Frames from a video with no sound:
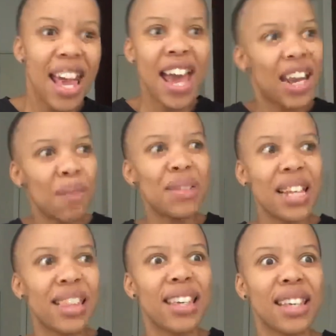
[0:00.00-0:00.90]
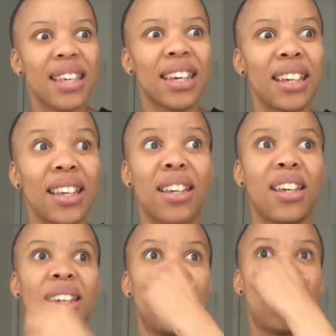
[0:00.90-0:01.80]
And I'm there thinking,
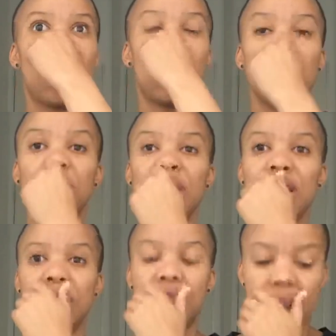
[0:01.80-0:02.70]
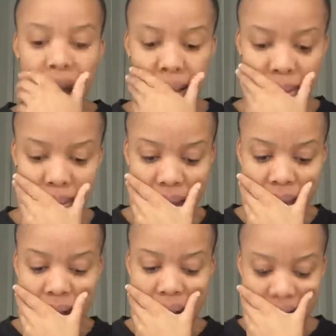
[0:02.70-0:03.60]
holy crap,
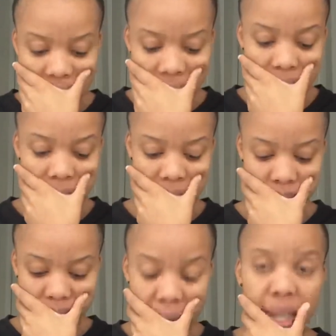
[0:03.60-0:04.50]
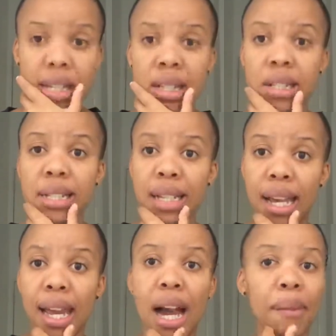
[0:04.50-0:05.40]
I am dying
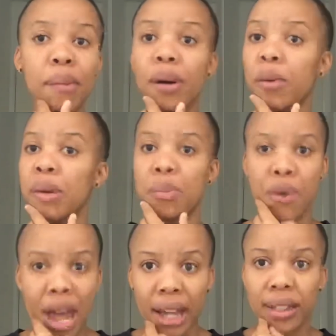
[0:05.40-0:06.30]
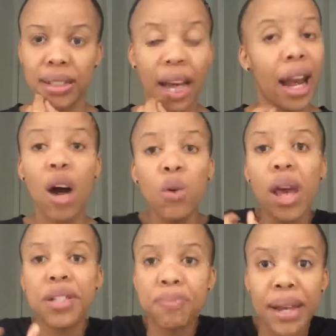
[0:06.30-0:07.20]
today. I'm about to be pregnant. And how do I
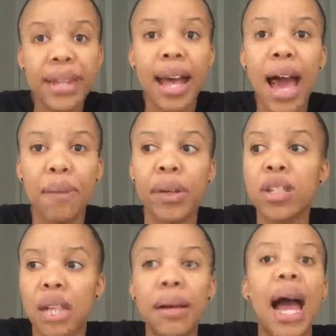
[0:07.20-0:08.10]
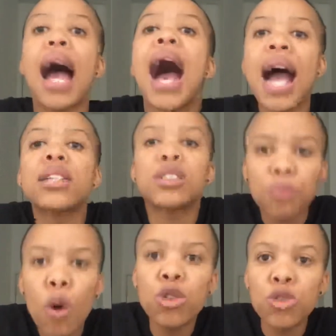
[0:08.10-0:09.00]
explain that? Because I
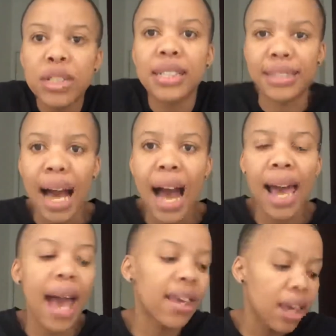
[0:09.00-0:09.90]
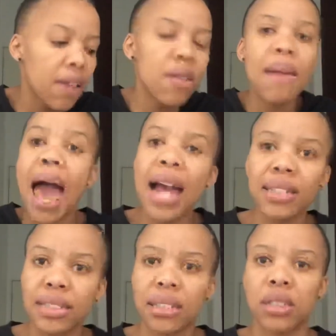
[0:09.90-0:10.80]
spoke to this guy. I gave him
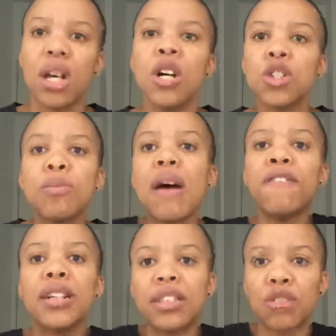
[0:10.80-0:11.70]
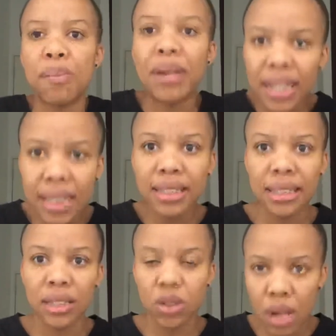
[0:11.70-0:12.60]
access to my
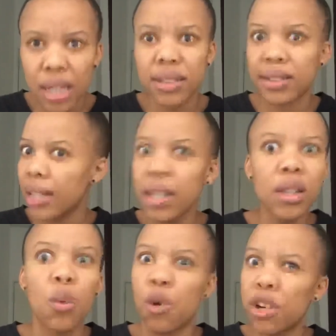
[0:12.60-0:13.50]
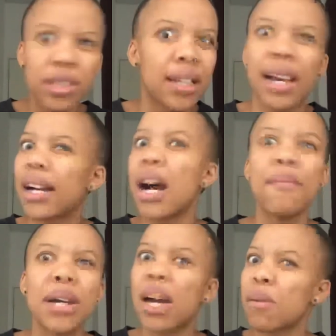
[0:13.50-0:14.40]
vulnerability. Do you understand the words that are
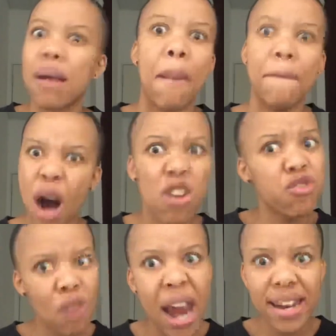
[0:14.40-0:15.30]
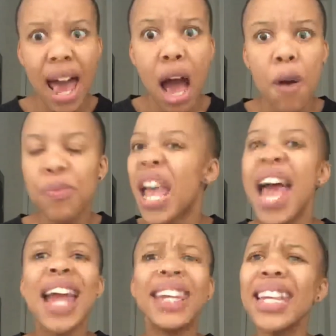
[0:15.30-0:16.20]
coming out of my mouth right now?
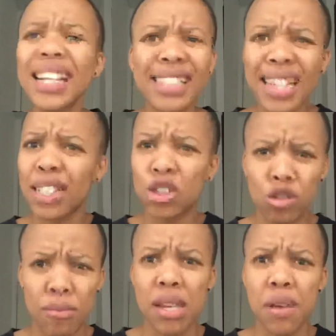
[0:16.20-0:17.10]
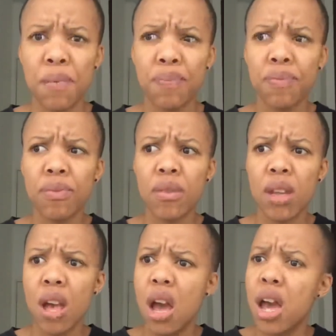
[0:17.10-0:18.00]
Nigga says to me,
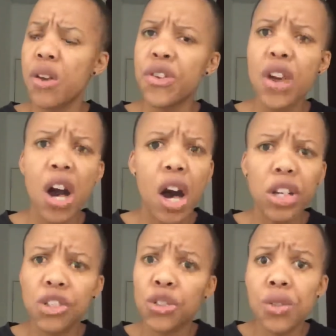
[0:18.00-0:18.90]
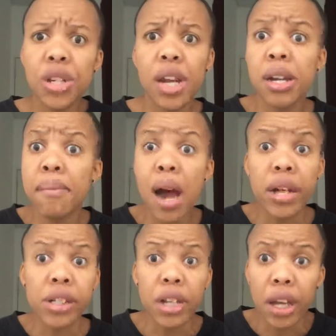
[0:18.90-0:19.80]
yeah, asitshontsane
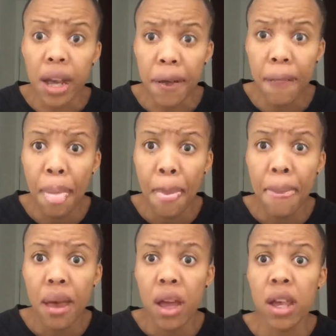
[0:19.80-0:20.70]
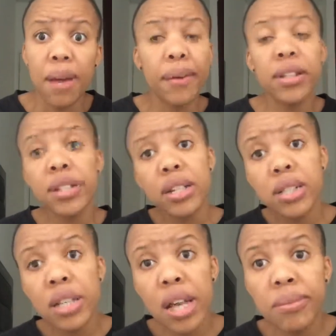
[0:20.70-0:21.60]
manje ke. Yabona
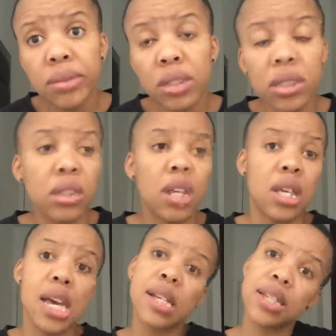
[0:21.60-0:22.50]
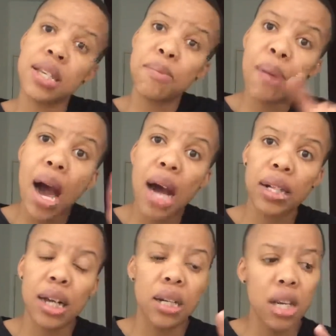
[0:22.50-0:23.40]
taxi empty, ngiyazi
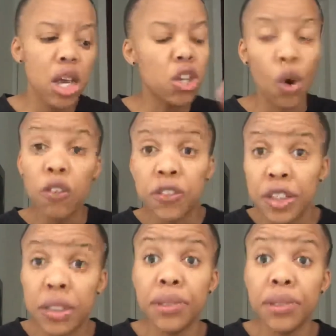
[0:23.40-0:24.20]
ipark le eYoville.